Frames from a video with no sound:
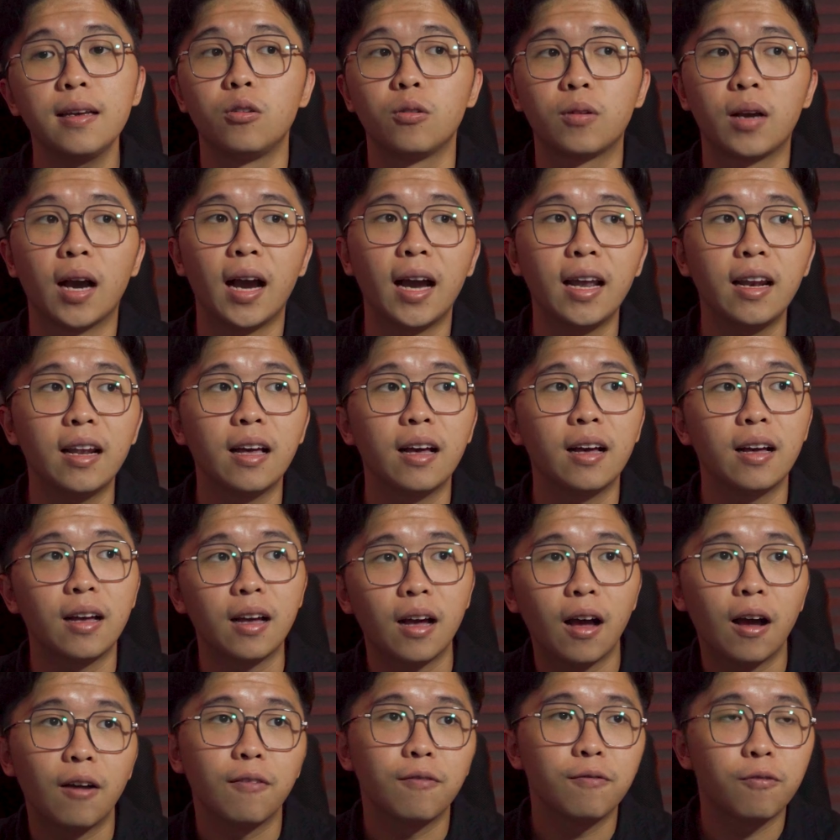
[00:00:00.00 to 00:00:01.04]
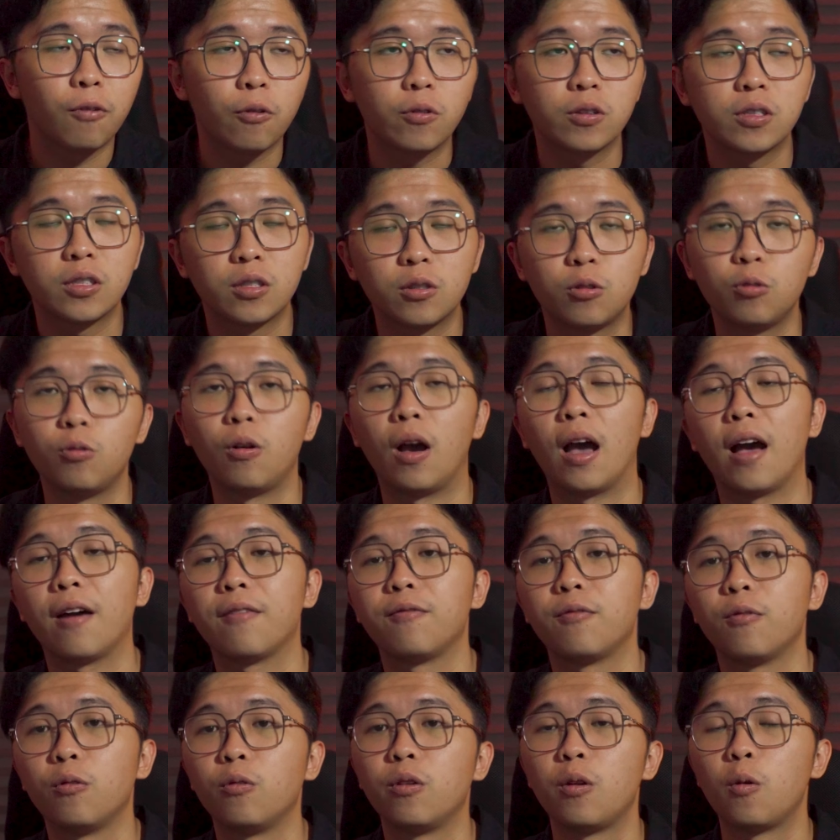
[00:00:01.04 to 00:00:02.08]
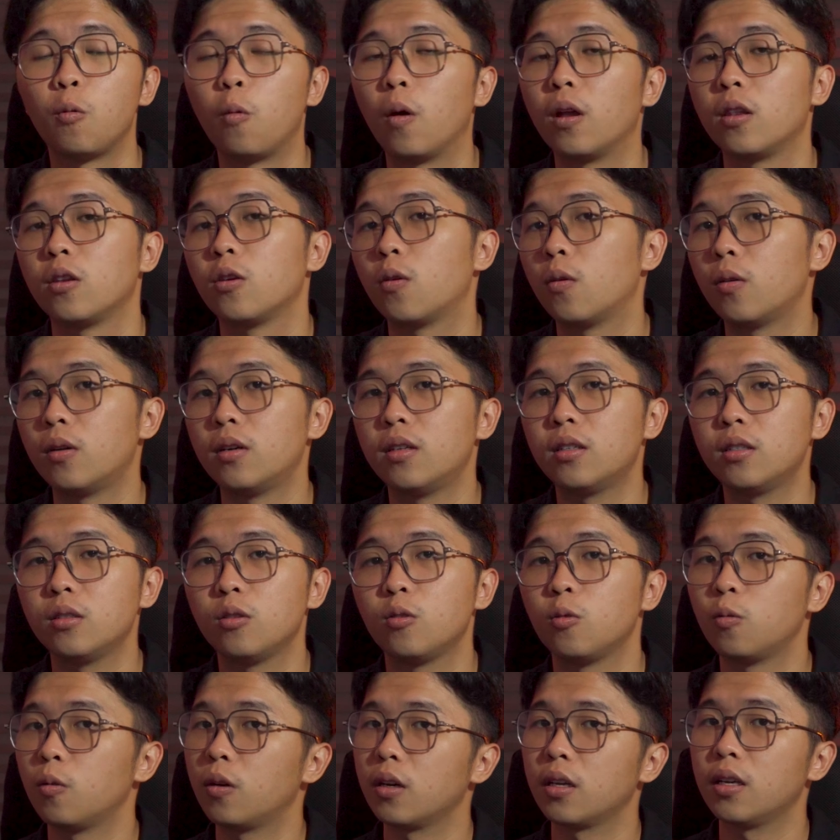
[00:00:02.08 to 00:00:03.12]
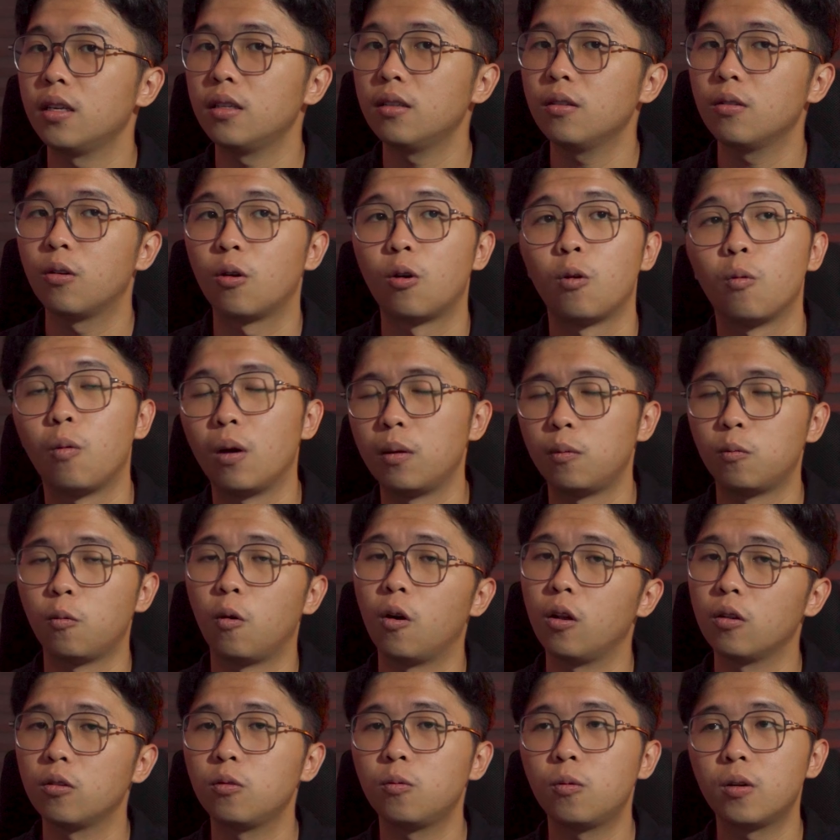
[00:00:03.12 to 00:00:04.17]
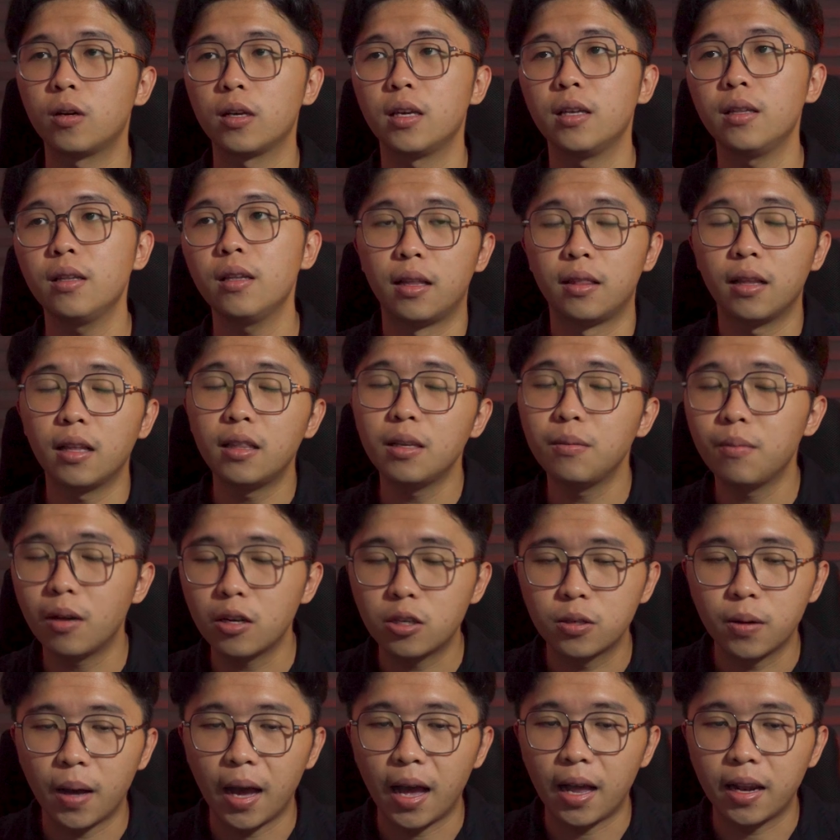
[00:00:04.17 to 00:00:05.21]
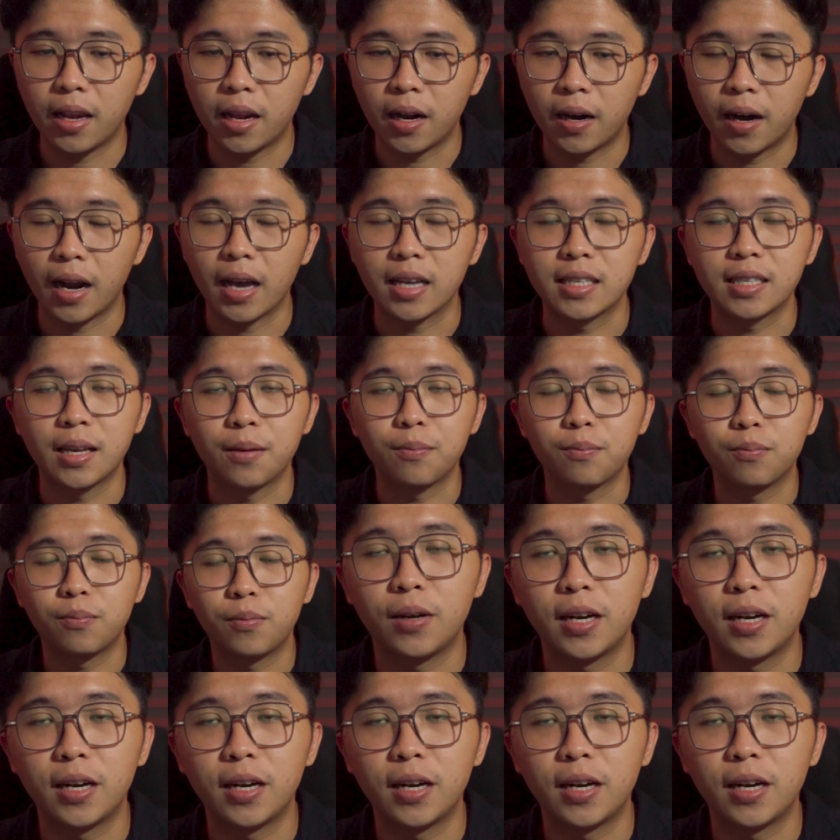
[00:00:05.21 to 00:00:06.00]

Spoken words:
you kind of forced to have only one corner to work in or one wall to work in. Nothing much to add here except